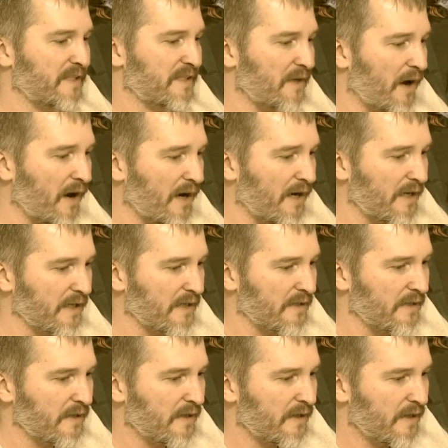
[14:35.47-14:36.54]
started.
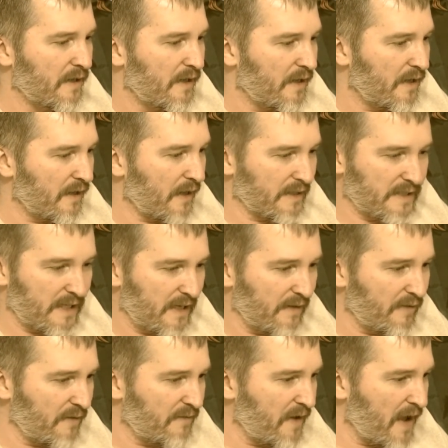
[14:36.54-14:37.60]
Like I said,
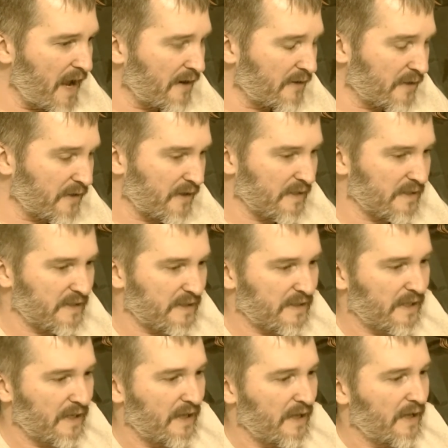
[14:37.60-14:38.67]
even the veterans.